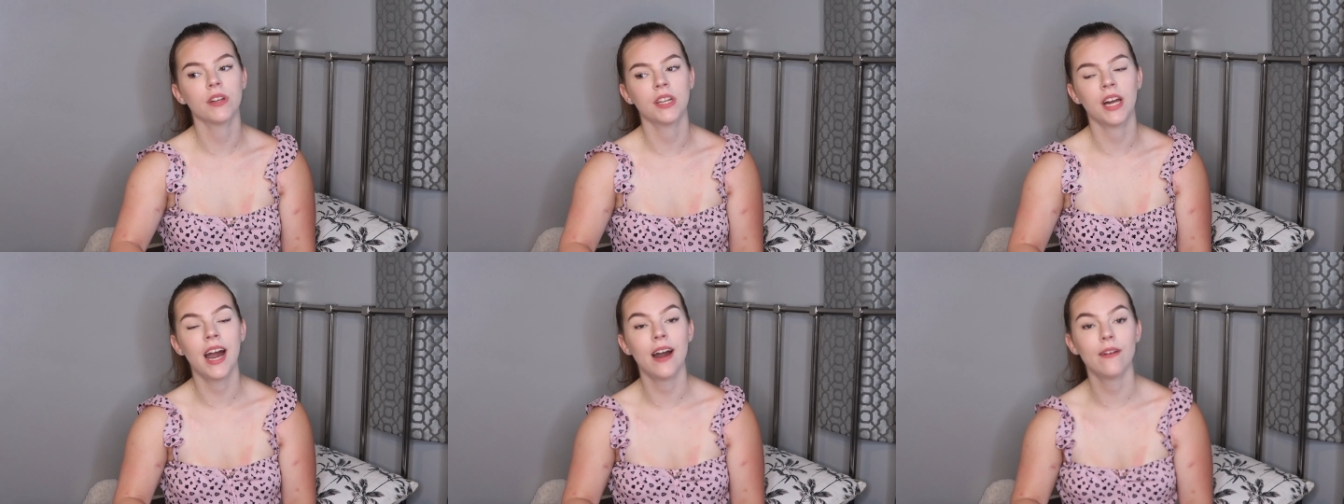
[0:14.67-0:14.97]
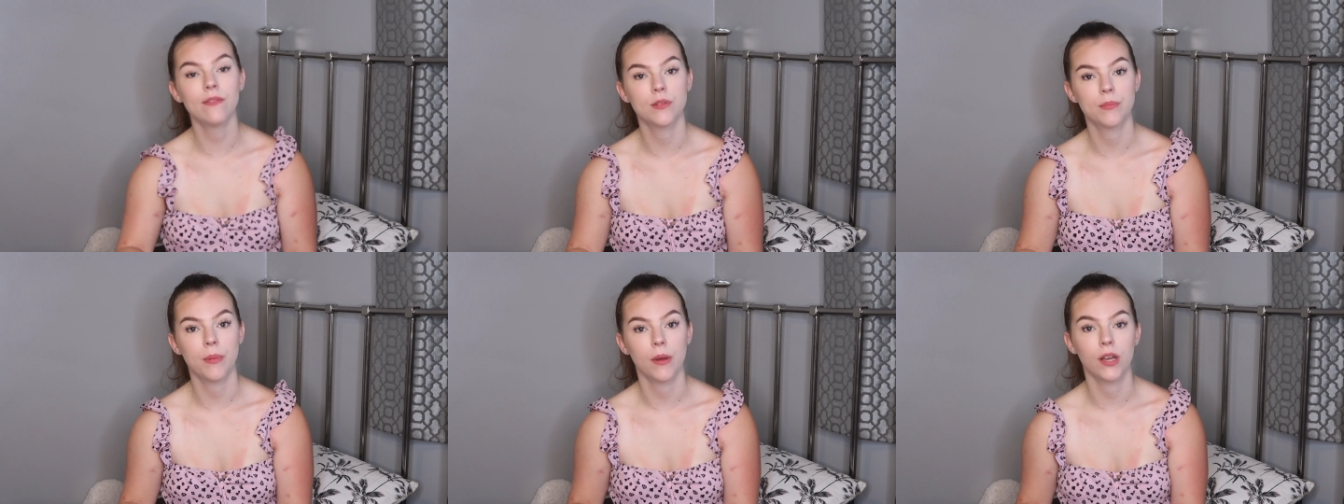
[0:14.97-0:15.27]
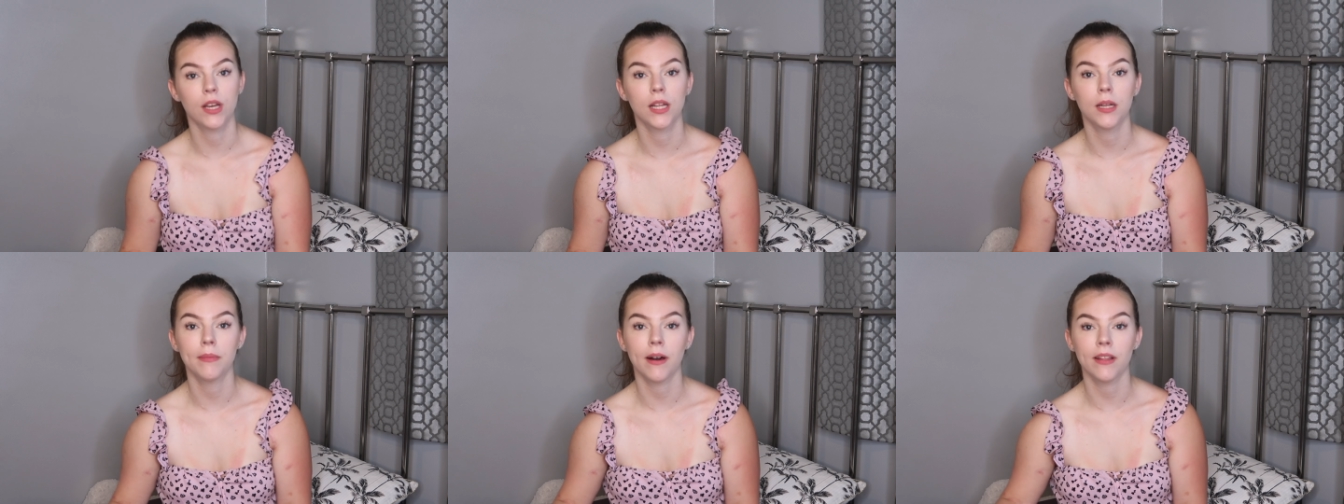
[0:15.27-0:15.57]
and I have
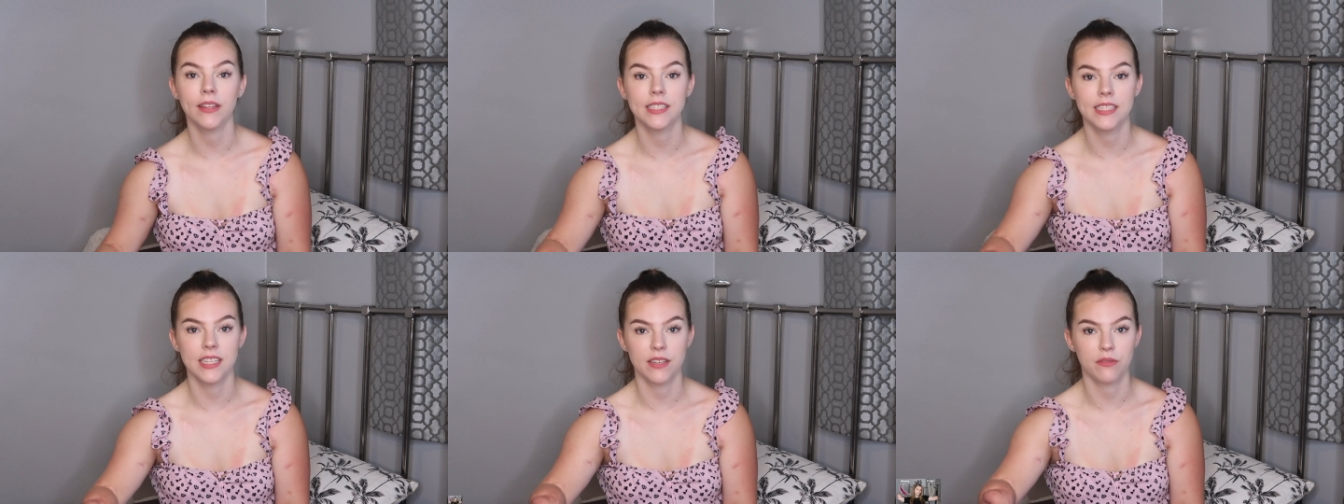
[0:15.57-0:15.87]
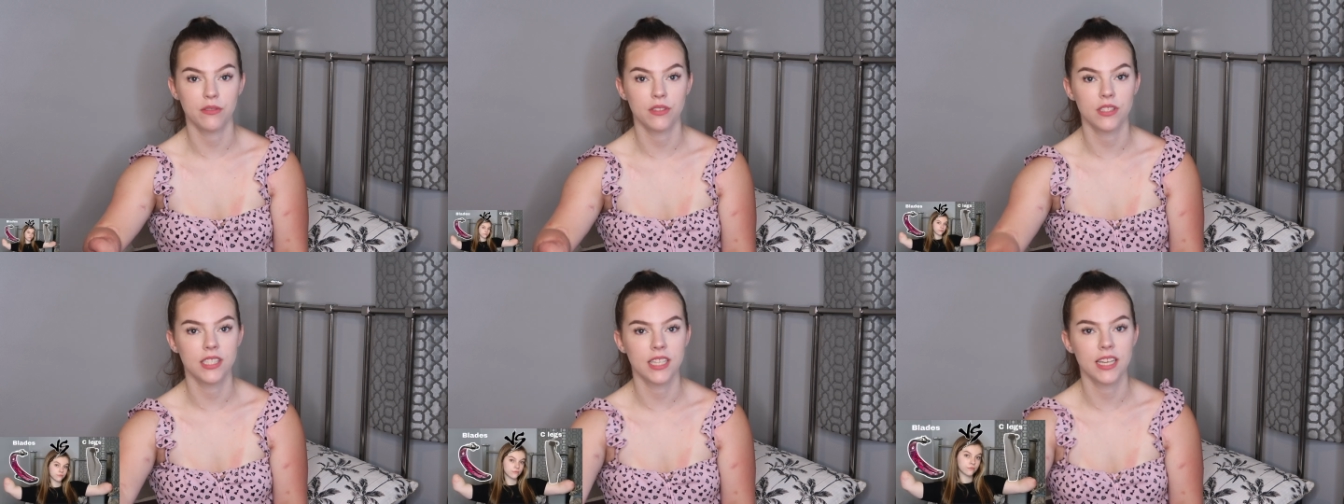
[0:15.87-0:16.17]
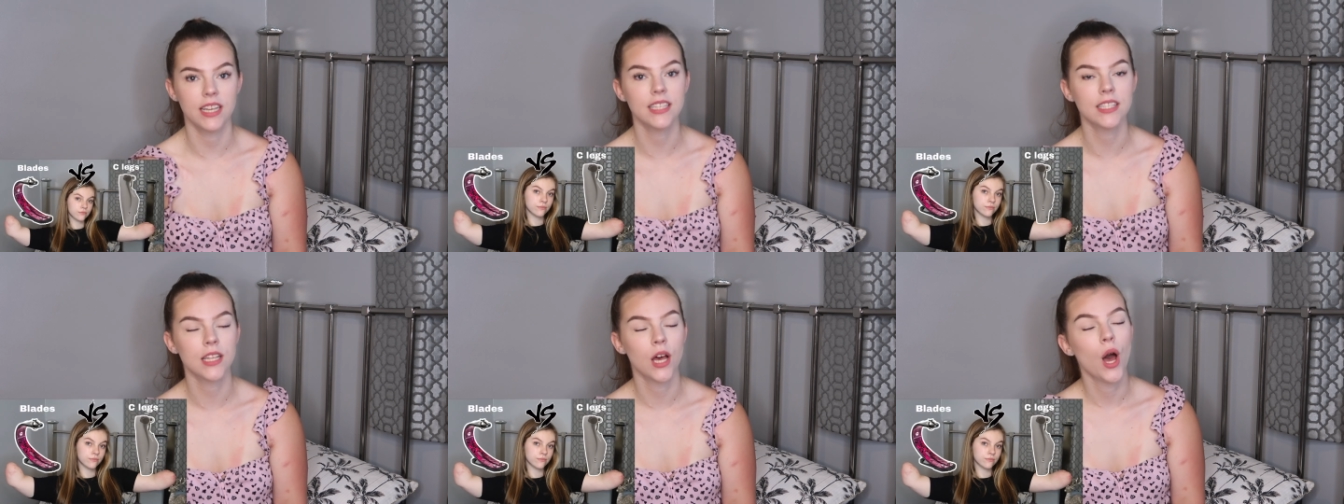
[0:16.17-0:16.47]
spoken about the
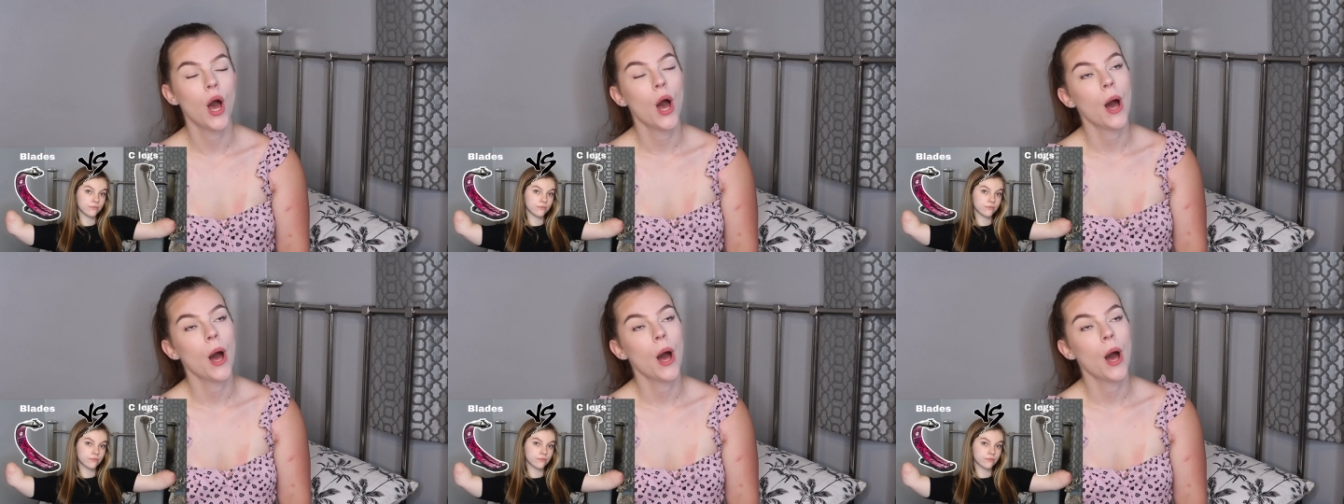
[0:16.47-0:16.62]
differences,